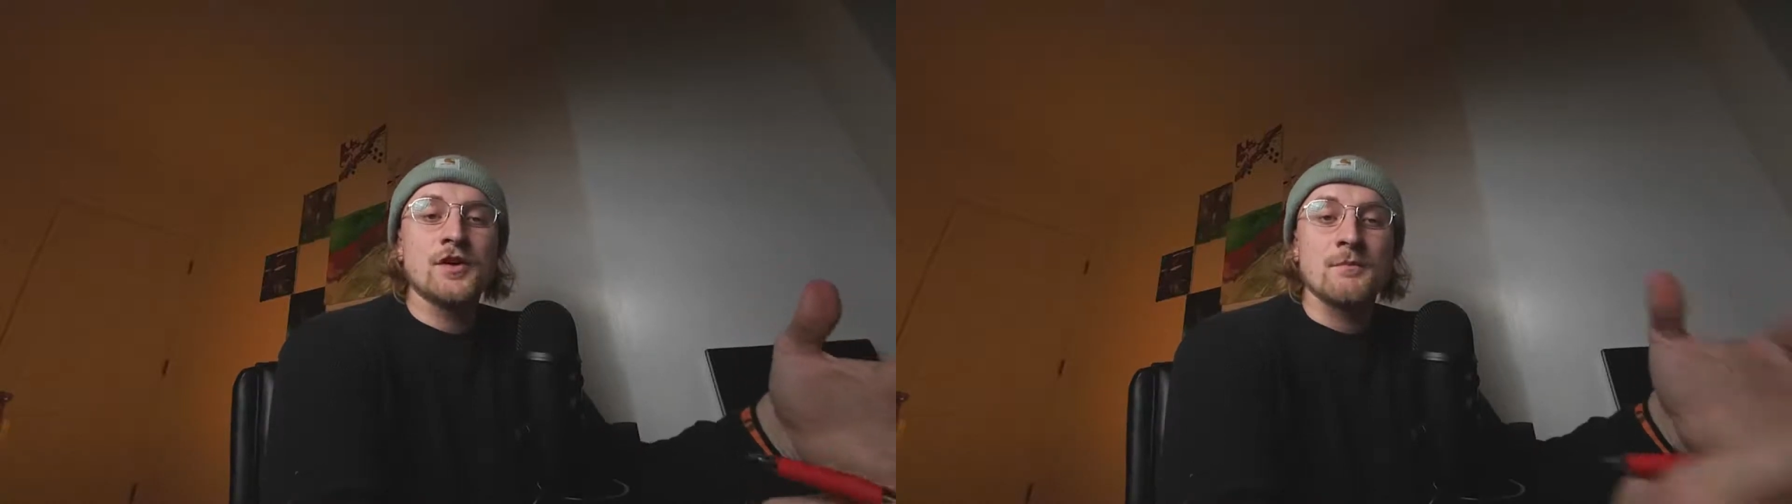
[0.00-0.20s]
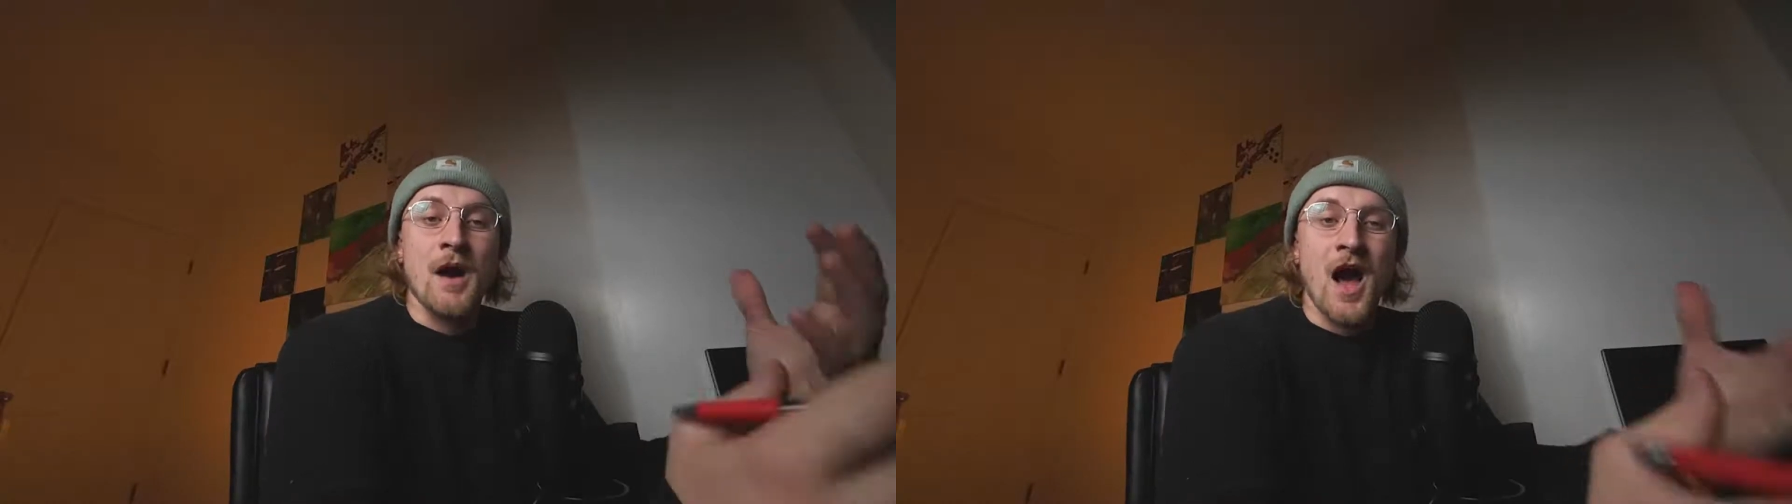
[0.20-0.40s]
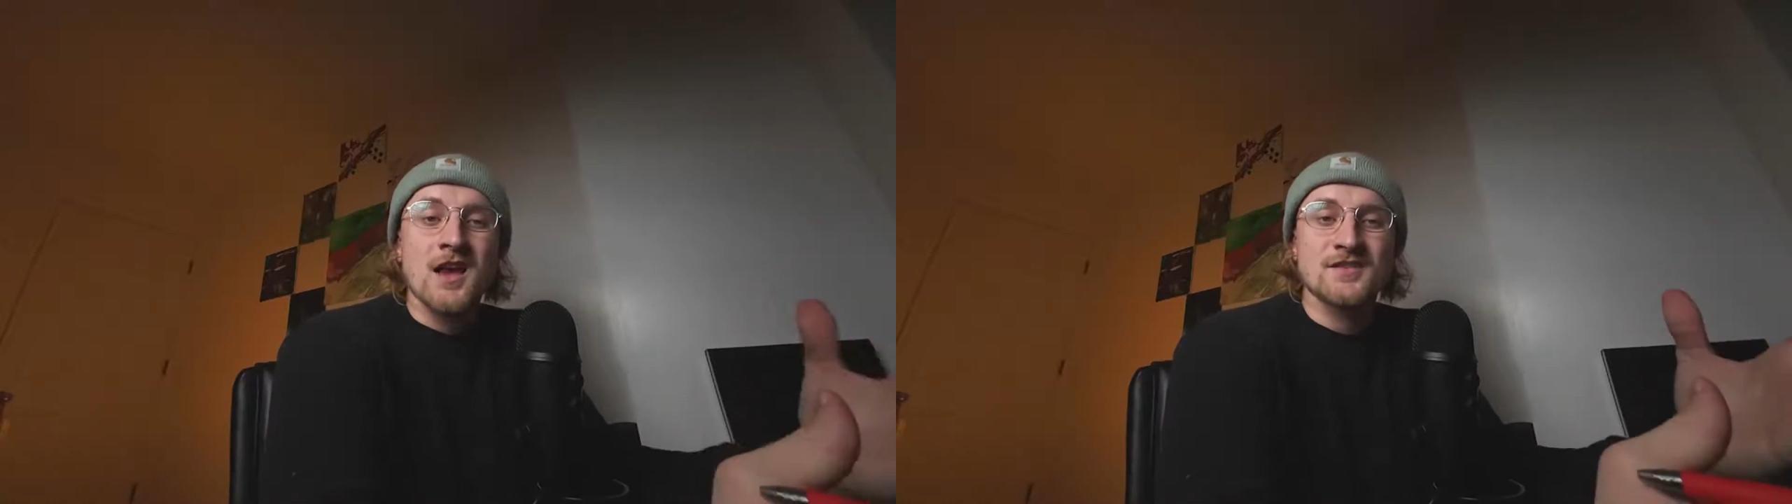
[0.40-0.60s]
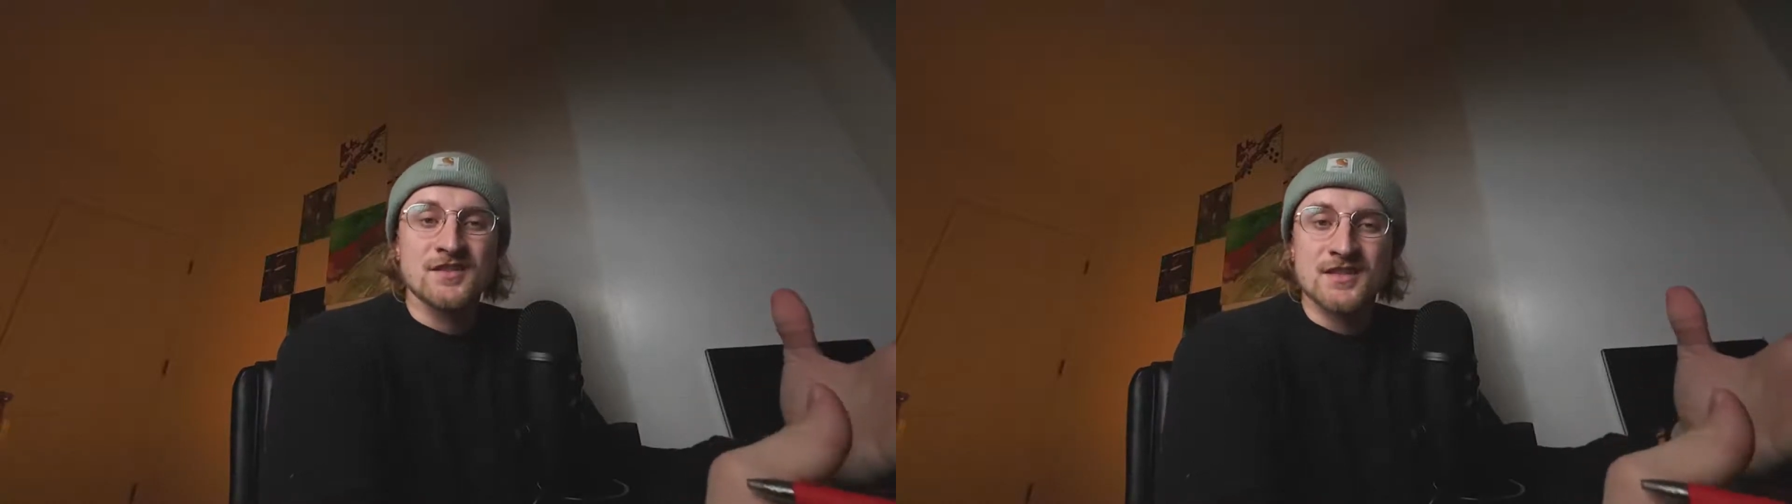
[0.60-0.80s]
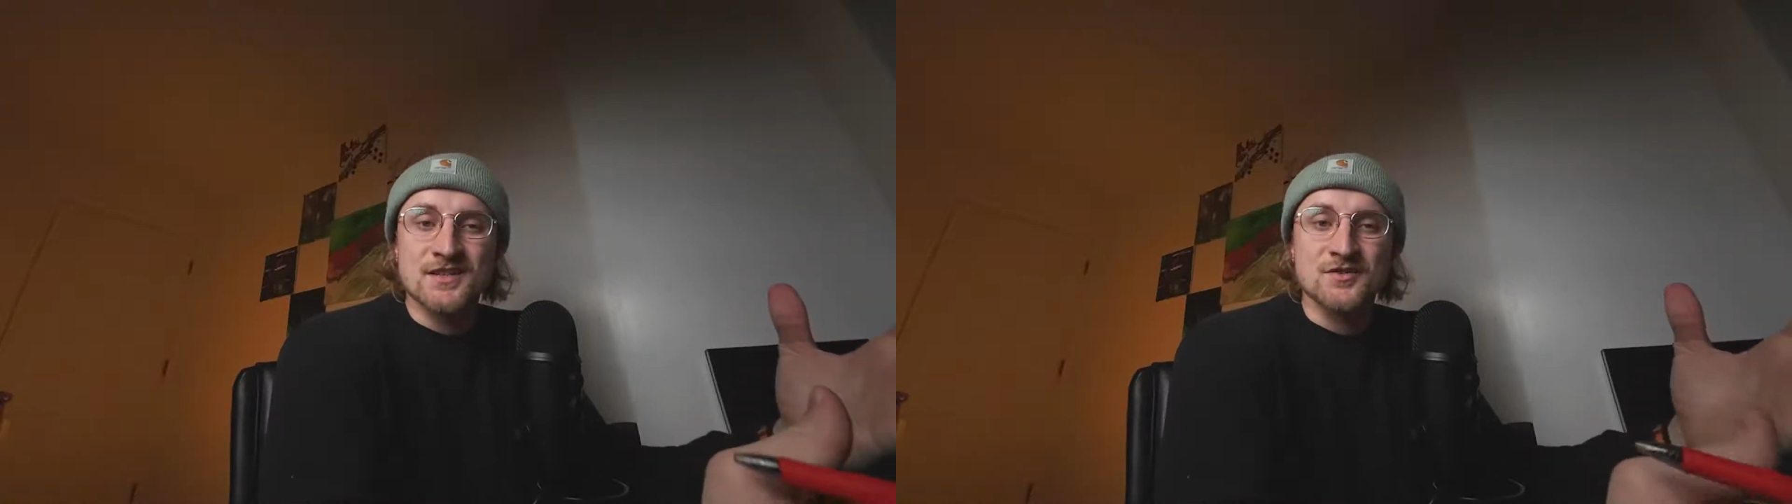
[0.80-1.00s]
imposter
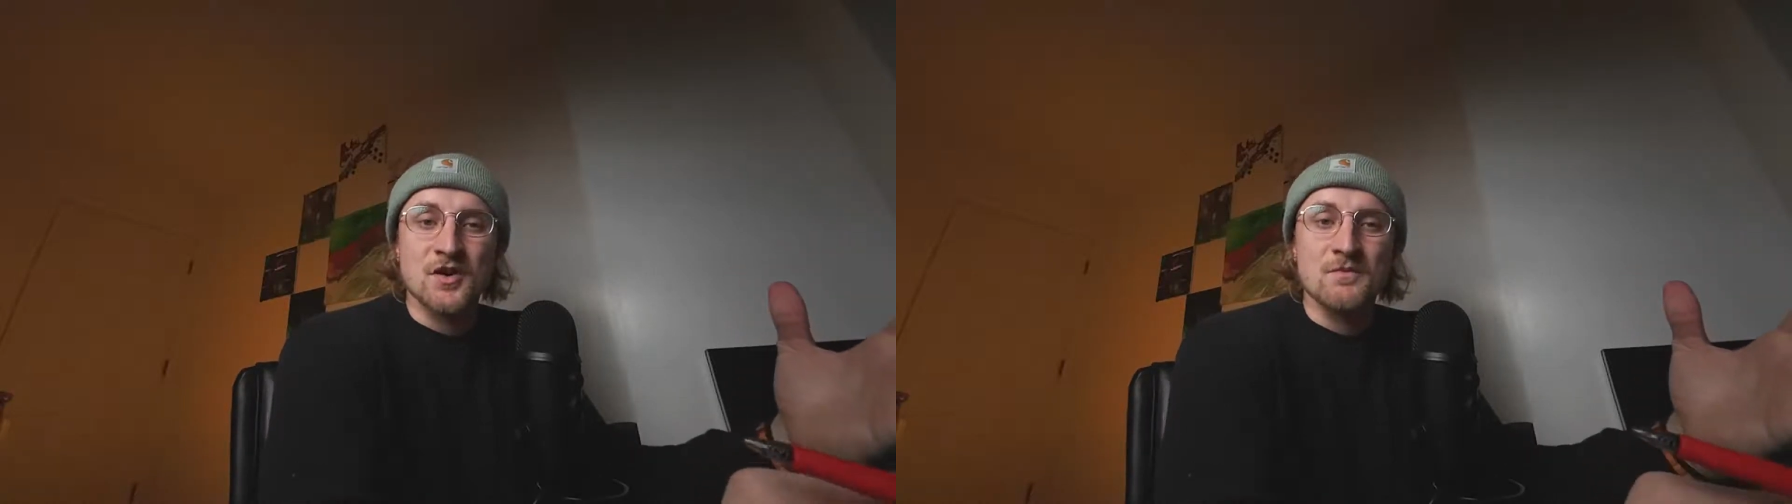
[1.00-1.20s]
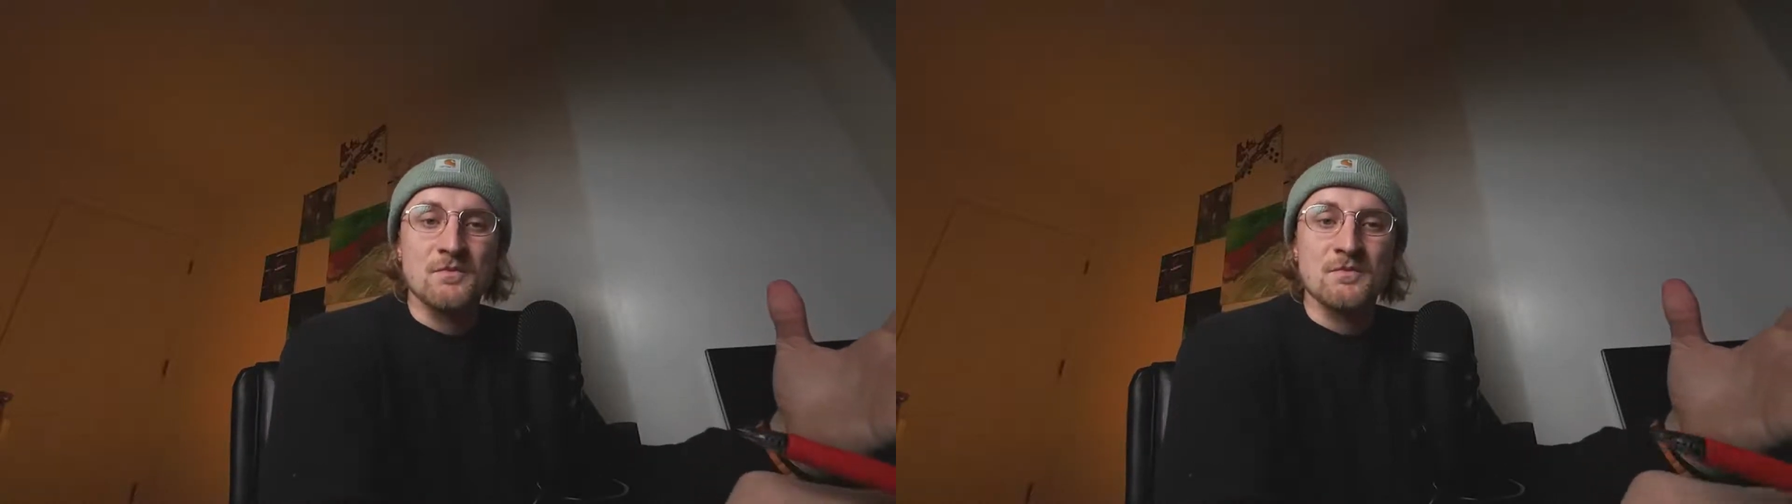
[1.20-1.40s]
syndrome,